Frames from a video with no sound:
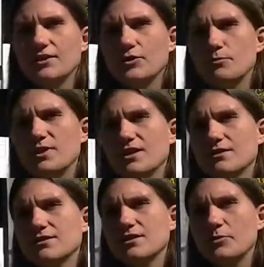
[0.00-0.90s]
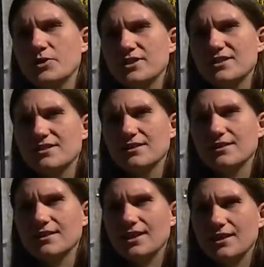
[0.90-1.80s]
know, being someone's
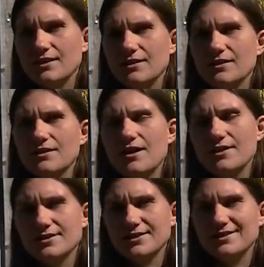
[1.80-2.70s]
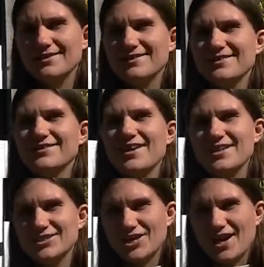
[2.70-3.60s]
uh, kid, cousin,
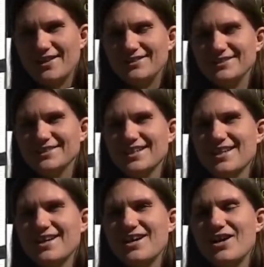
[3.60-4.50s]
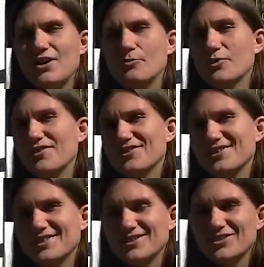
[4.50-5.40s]
grandchild, uh, brother,
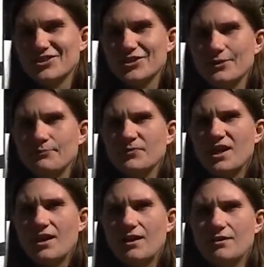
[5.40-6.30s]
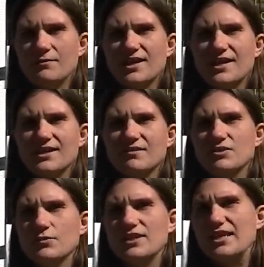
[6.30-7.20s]
sister. Um, it kind of gives
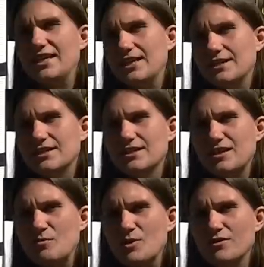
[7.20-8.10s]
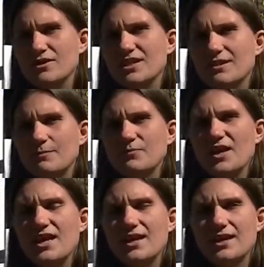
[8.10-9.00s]
you an in to the community,
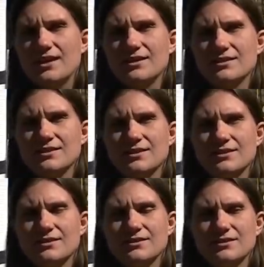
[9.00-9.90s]
and uh,